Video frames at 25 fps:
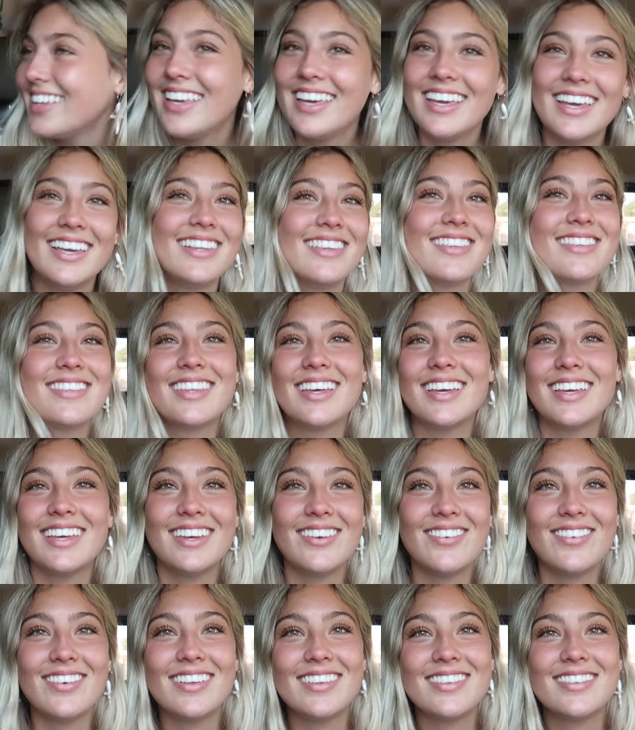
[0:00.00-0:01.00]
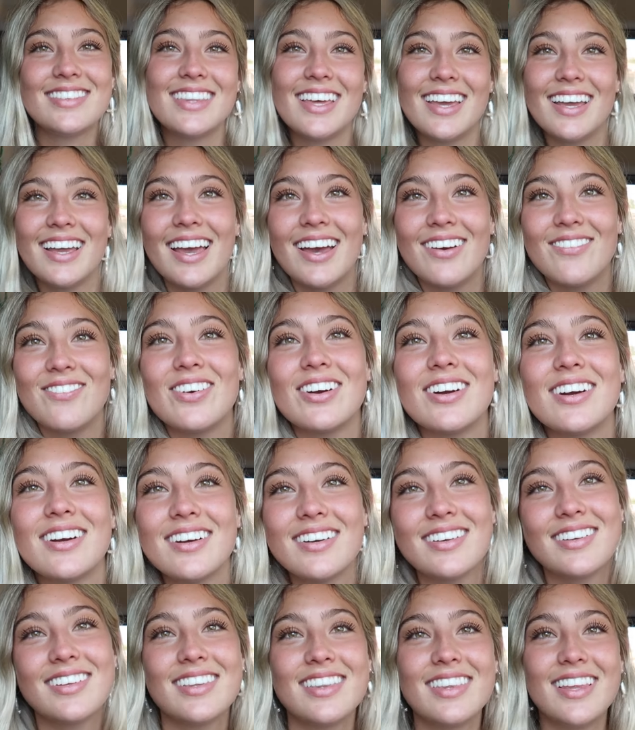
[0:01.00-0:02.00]
He's the cutest thing ever,
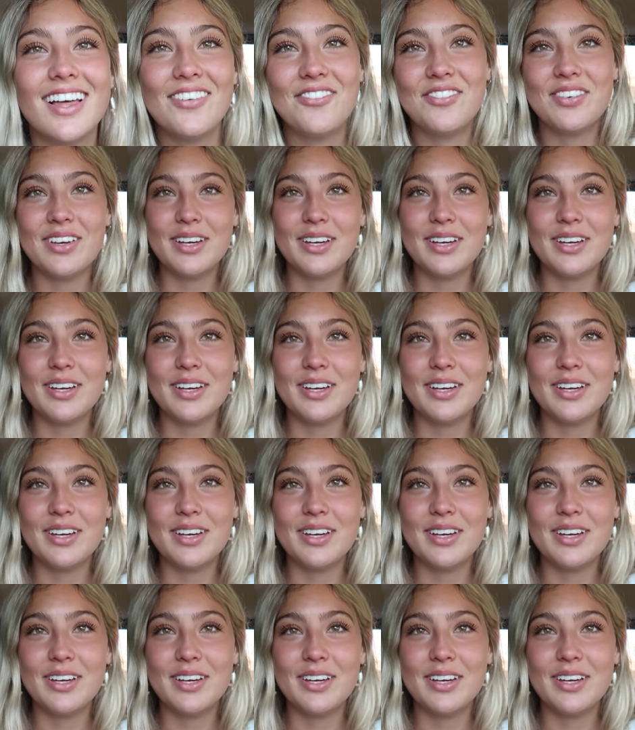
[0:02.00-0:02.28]
love